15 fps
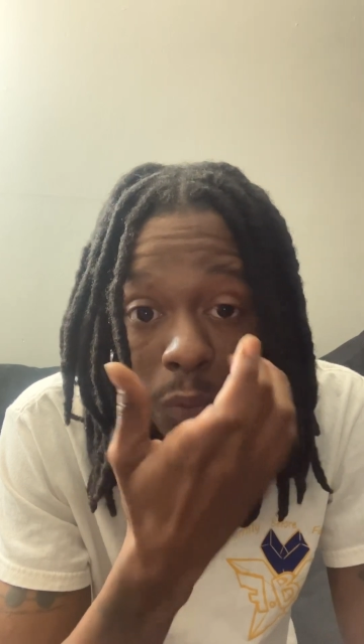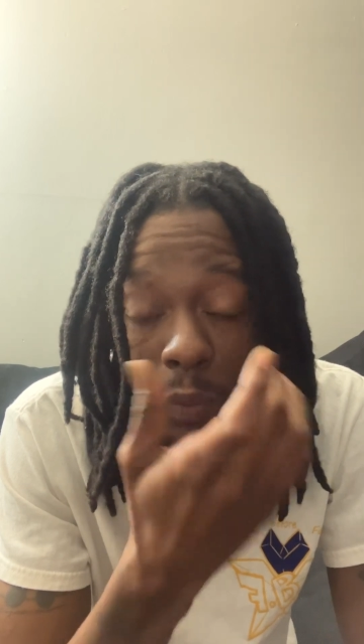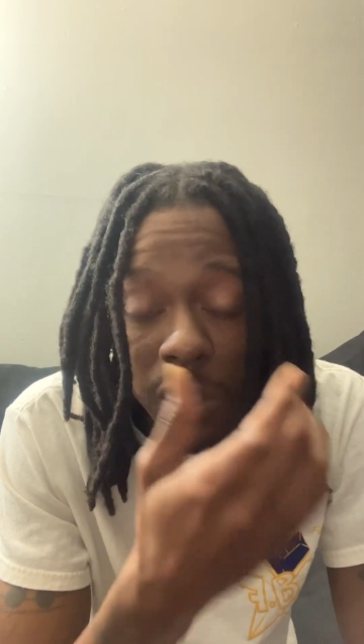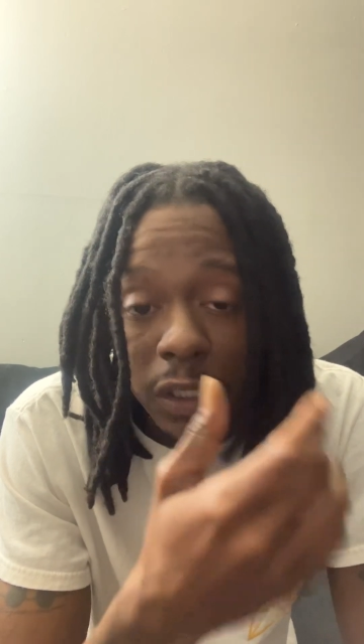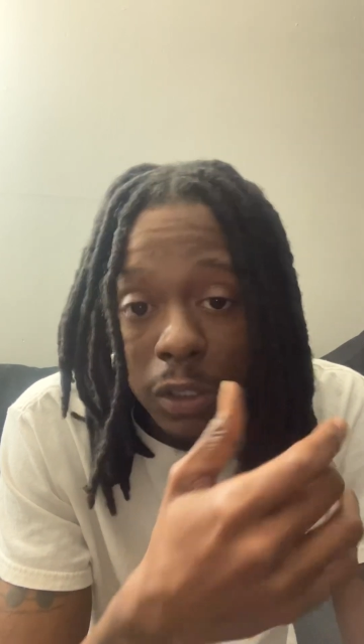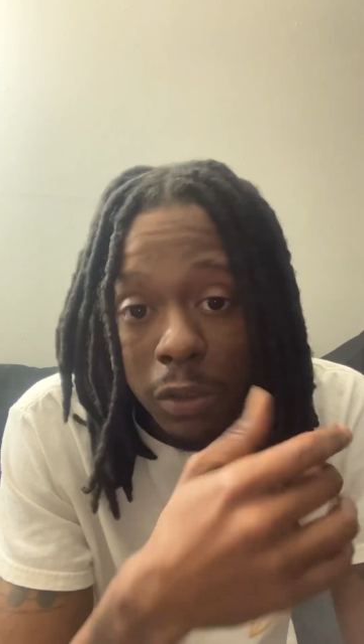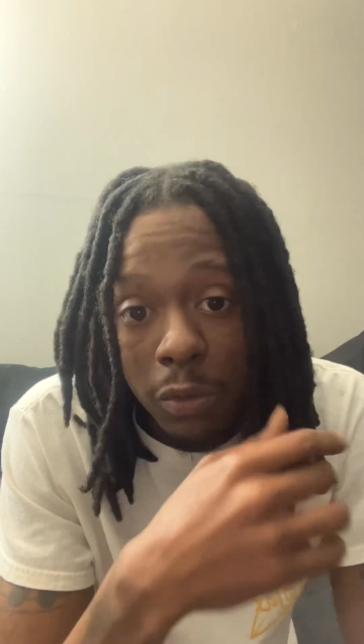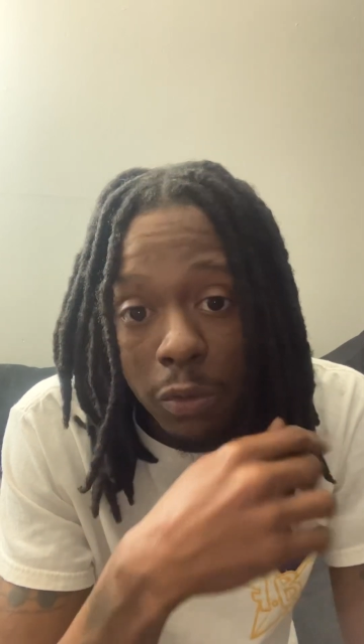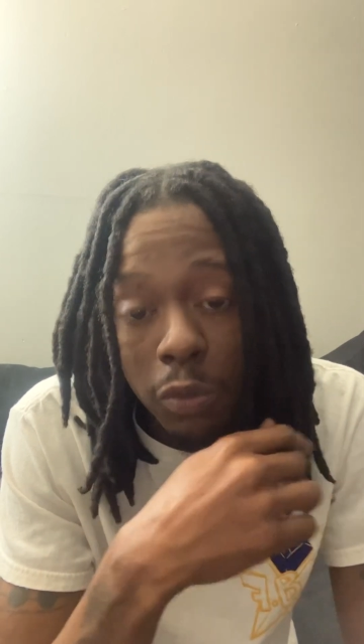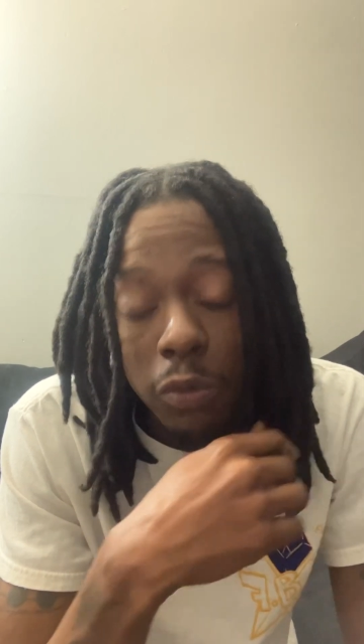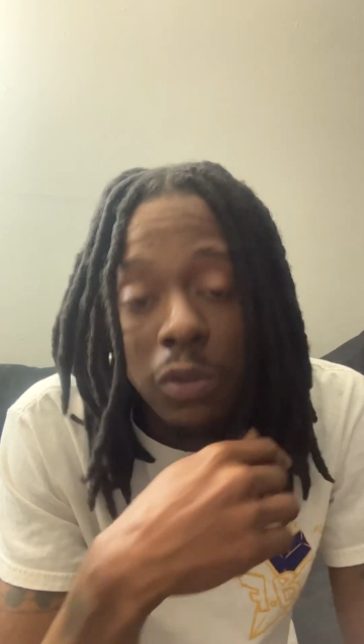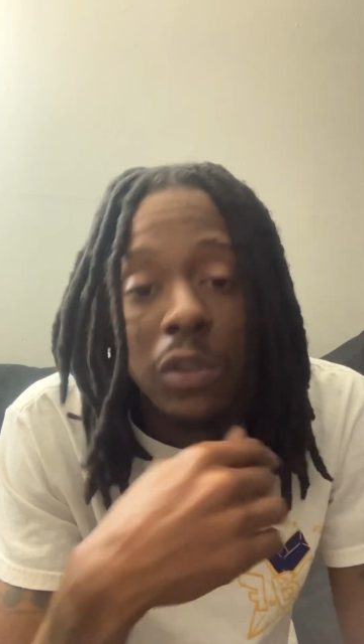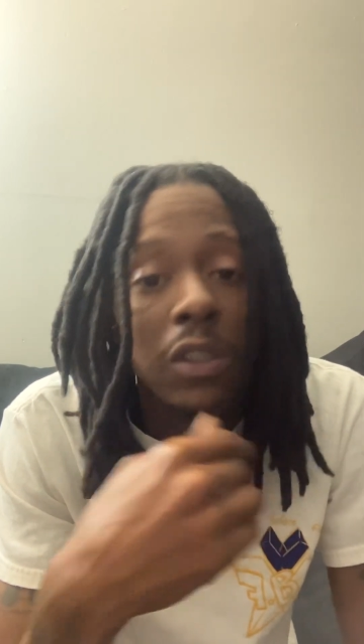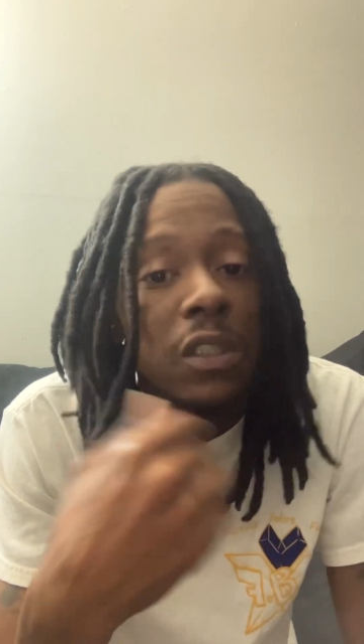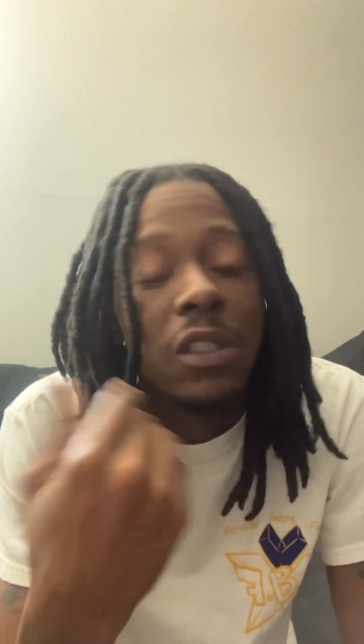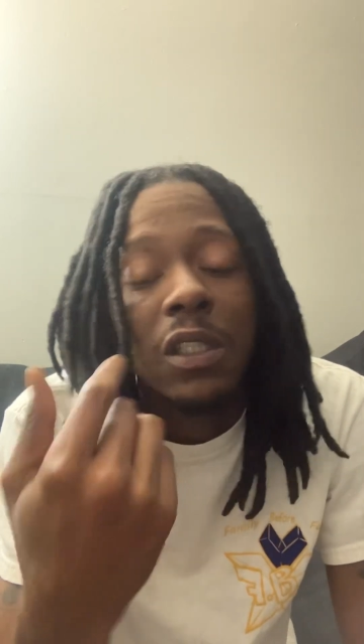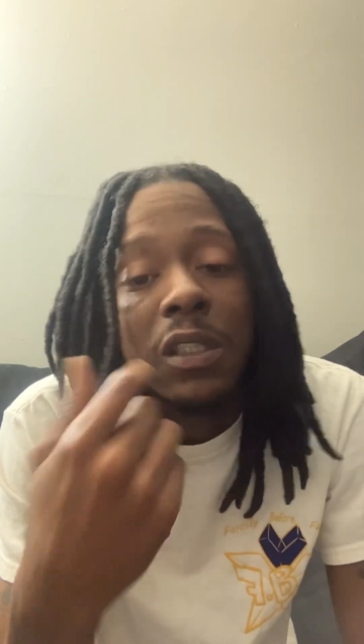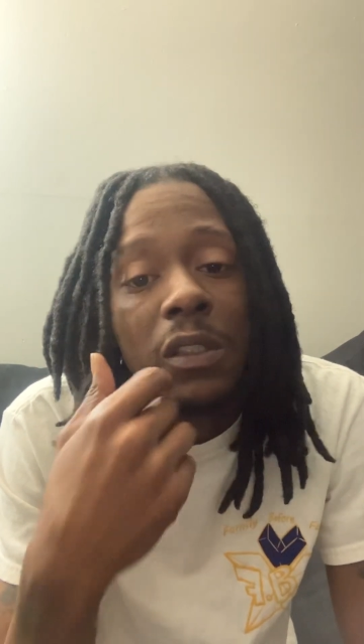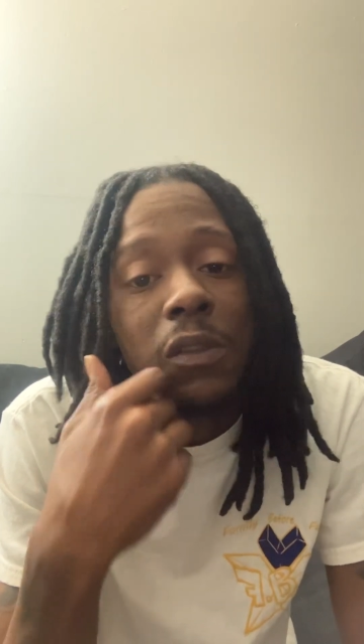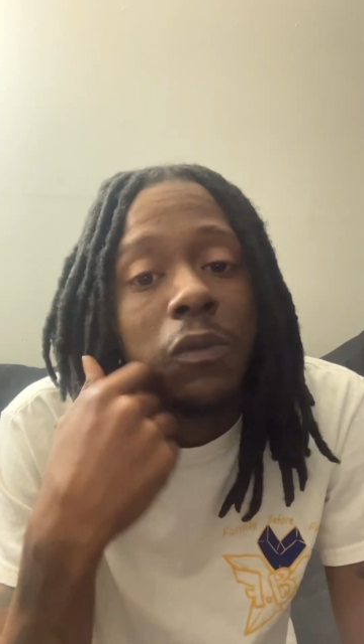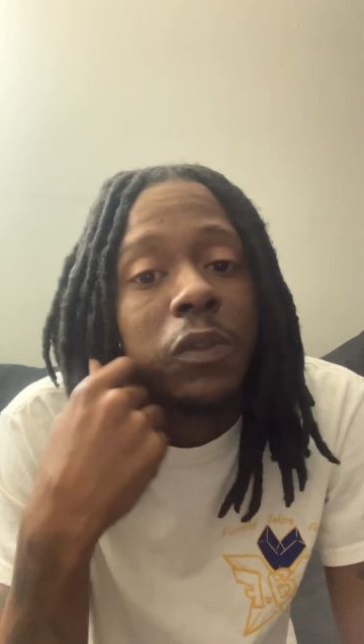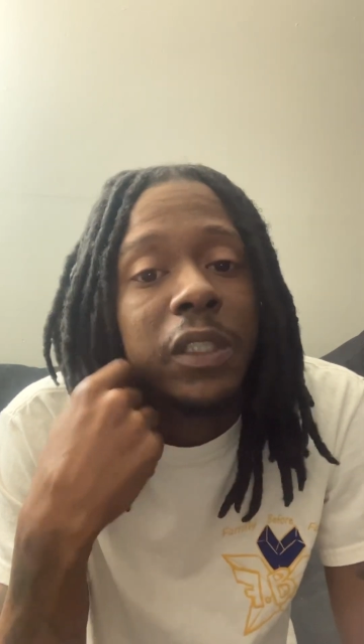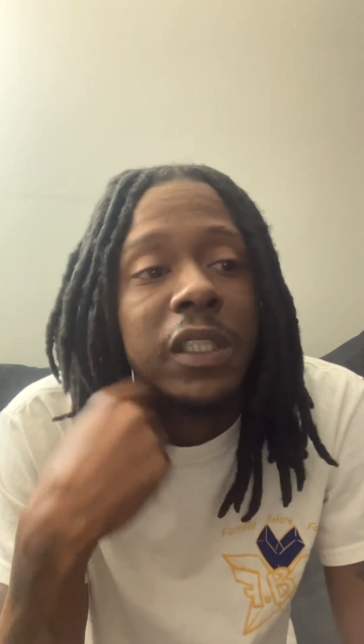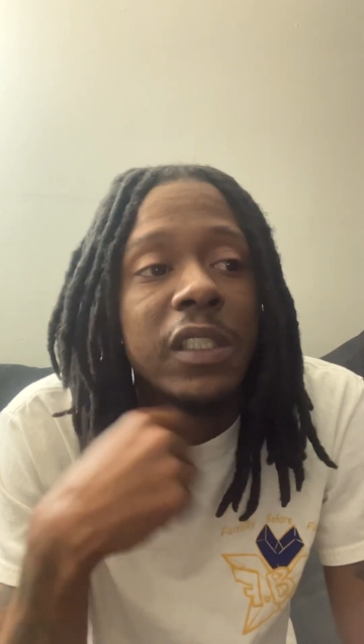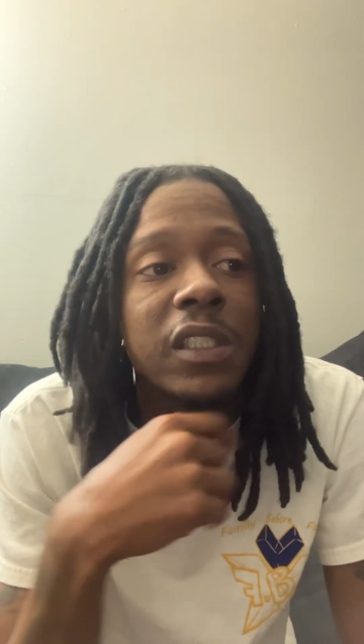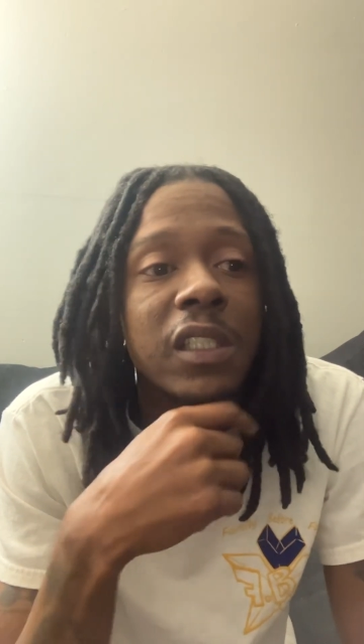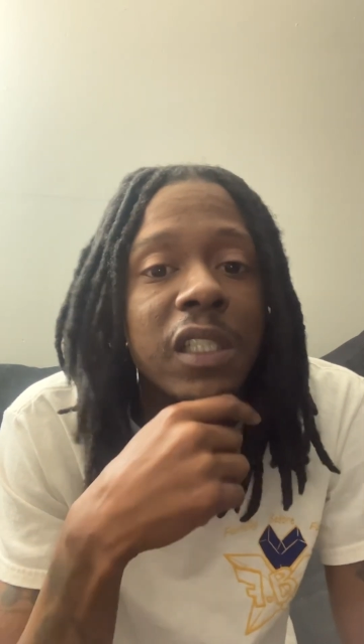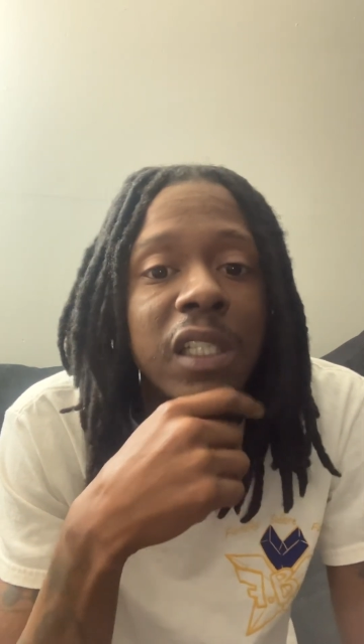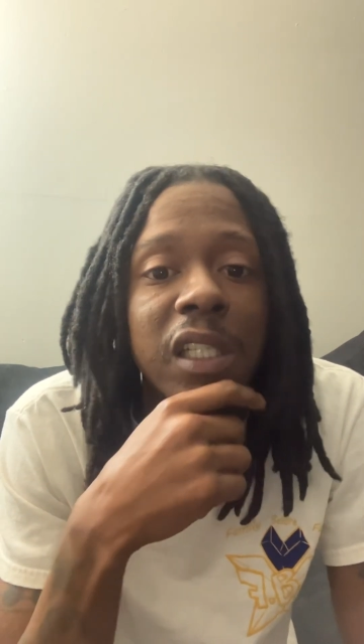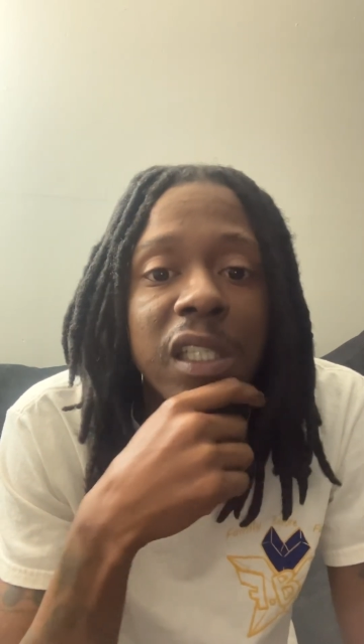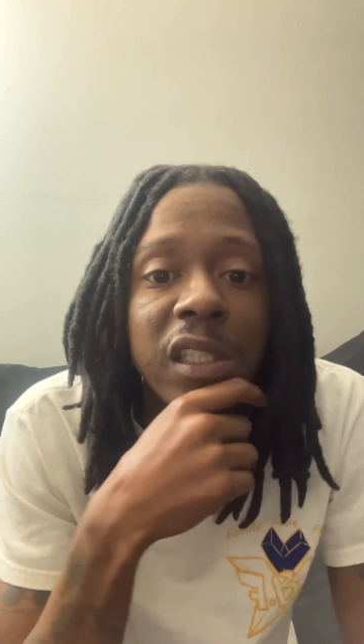which use deductive reasoning